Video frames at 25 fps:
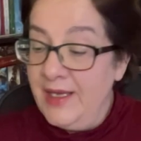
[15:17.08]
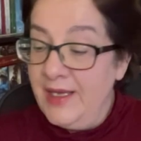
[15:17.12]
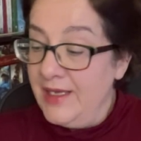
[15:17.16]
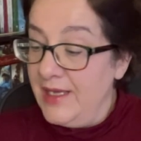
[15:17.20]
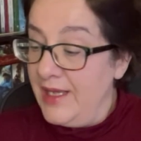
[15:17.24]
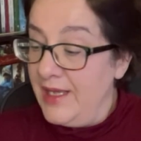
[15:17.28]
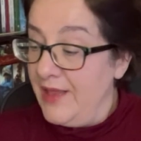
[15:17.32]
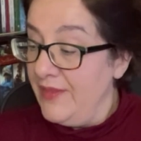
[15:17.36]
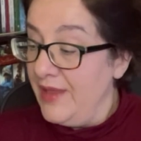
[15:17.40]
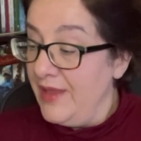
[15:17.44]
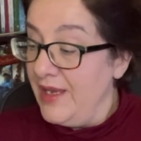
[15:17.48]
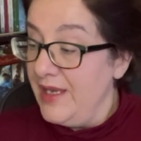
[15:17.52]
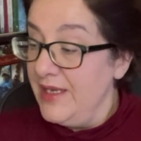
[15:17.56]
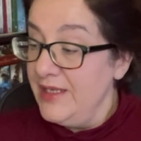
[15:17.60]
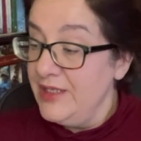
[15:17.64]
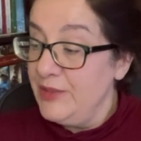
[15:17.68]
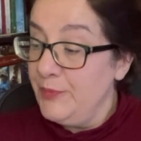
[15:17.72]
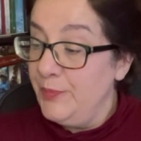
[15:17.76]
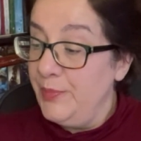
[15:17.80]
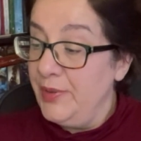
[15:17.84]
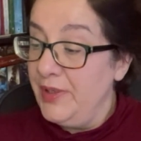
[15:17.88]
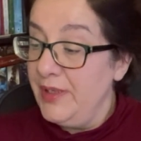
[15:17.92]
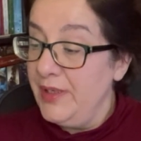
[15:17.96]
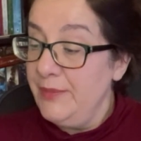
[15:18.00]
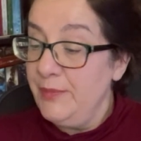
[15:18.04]
And that is
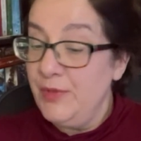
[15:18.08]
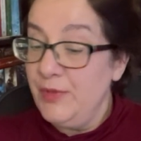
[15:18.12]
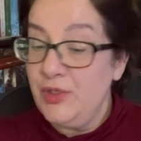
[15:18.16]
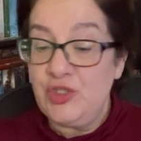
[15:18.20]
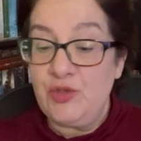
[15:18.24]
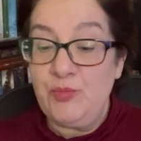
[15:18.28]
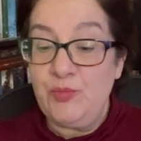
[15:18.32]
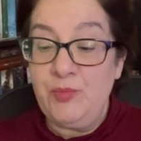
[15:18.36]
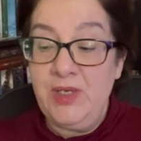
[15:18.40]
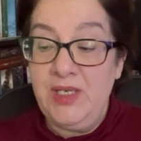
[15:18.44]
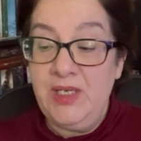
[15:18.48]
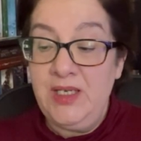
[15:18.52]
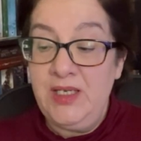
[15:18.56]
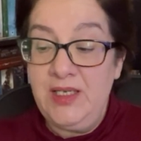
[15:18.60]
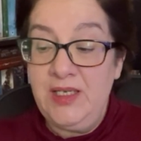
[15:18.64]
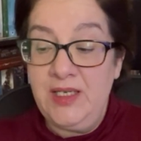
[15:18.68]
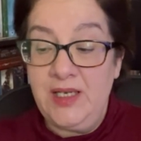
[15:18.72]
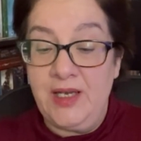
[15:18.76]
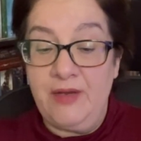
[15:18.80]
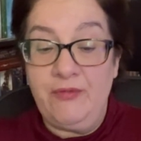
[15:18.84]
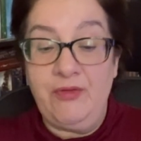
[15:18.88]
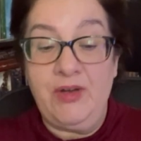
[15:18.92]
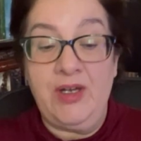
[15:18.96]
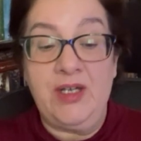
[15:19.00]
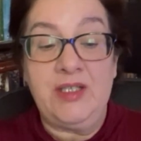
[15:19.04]
pretty much me.
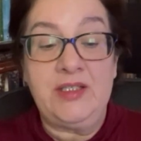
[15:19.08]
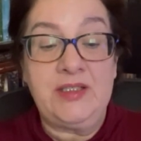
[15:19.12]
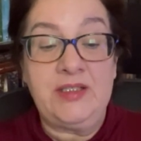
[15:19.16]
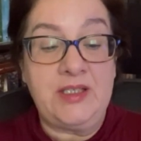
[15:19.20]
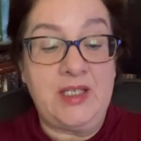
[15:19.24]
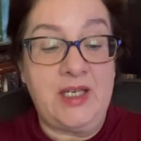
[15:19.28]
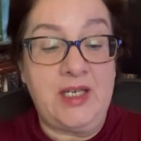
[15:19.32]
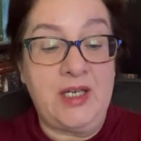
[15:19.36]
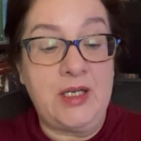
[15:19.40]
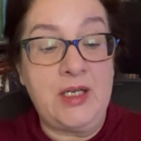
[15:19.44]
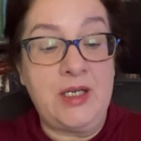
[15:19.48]
I've had